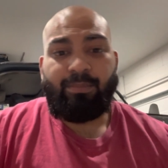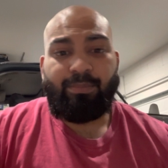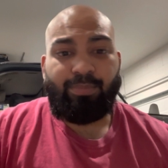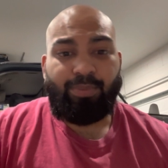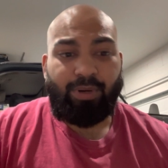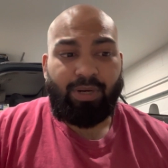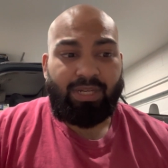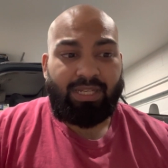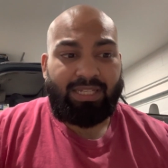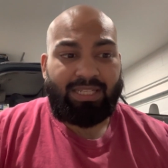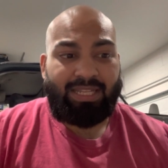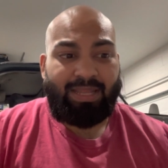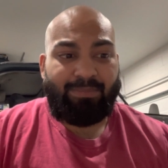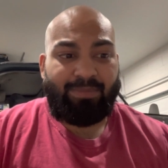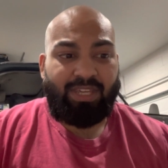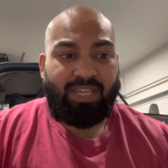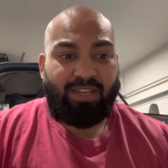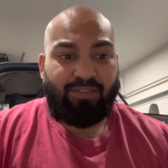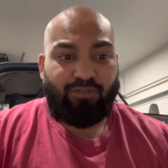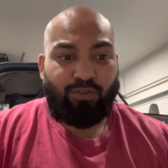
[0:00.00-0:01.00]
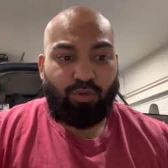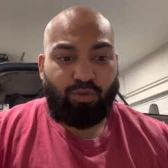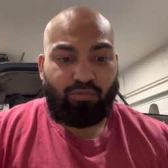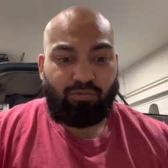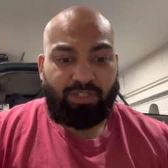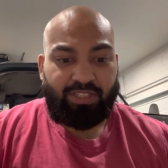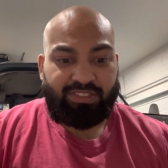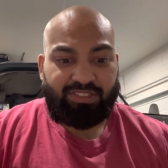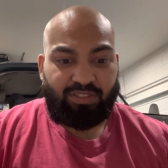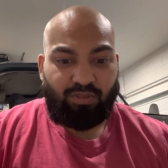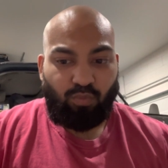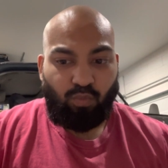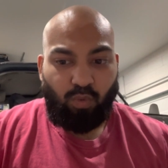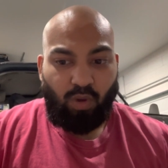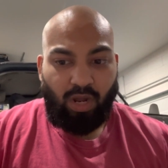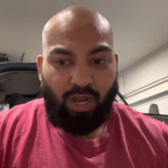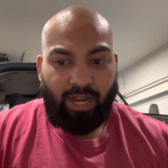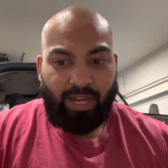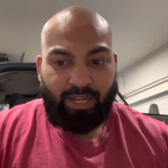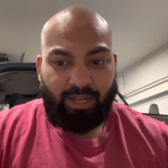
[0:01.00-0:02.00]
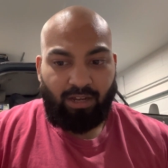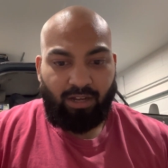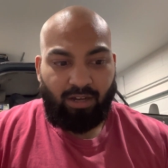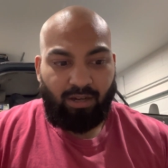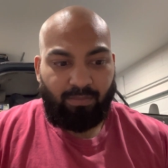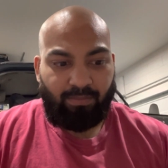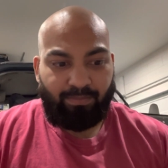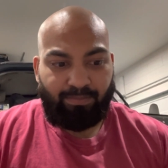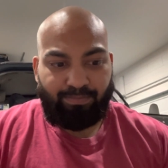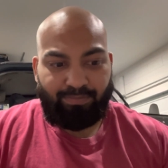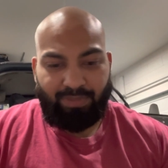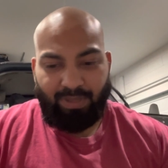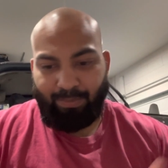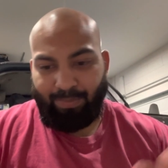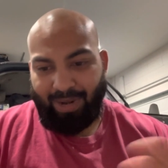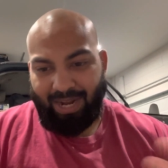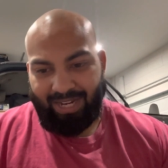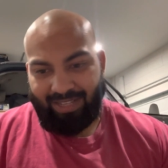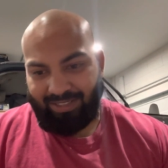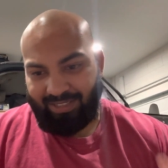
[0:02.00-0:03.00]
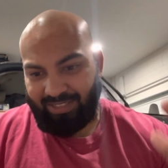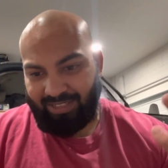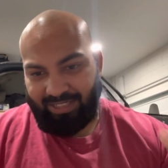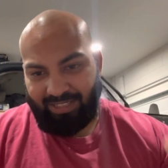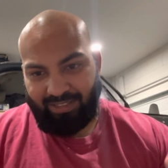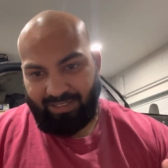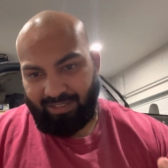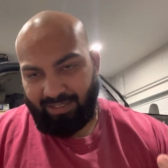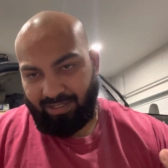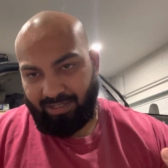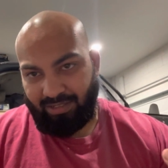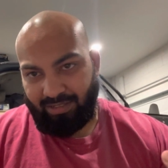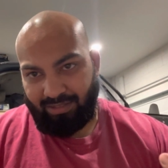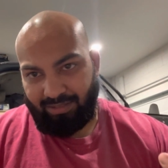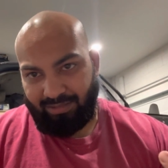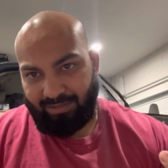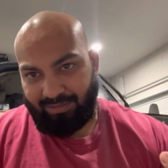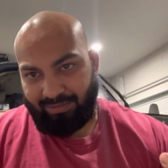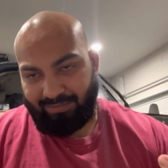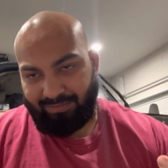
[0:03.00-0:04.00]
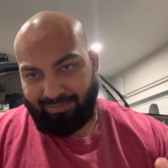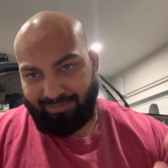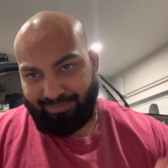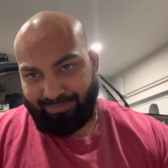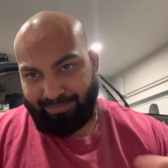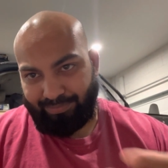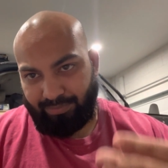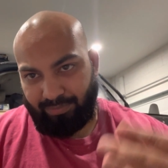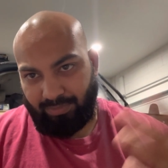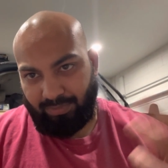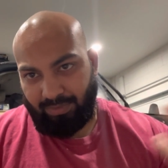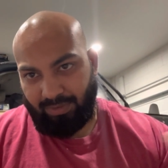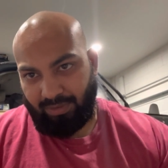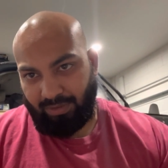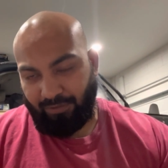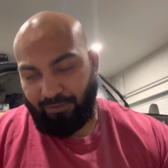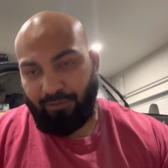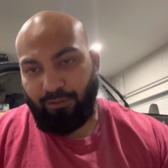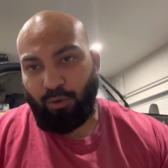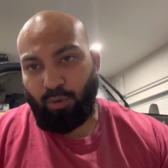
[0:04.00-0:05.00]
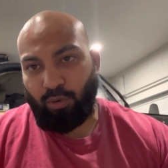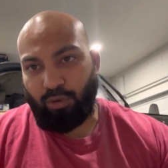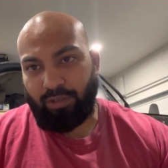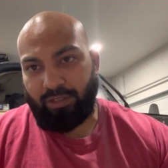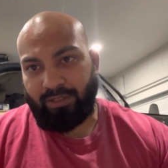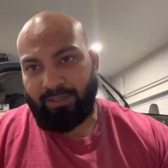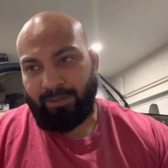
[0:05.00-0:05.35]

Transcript: But let me give you a reason why. Um, the pilot and the the Ford,